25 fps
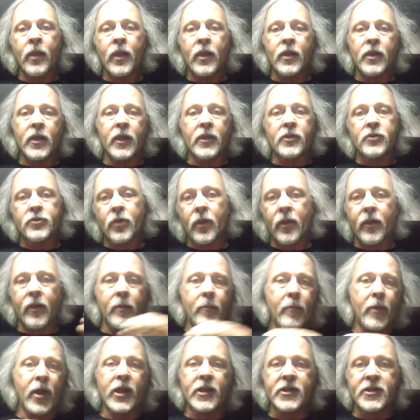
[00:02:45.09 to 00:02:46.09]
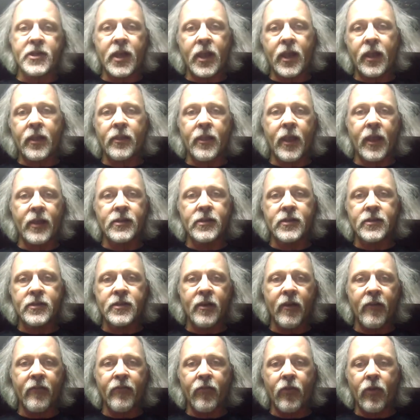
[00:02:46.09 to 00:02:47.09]
and trying to maintain that
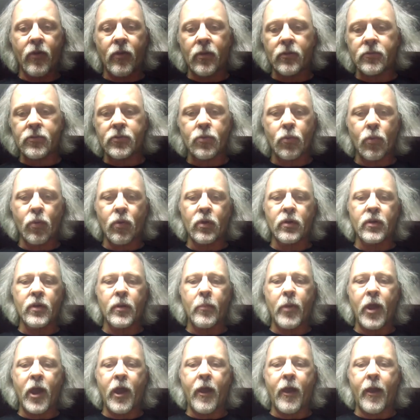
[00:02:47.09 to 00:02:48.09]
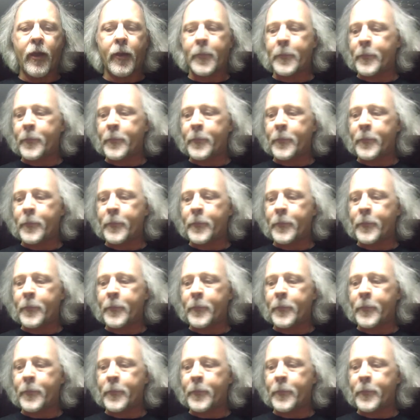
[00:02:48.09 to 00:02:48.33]
stuff all toward the back.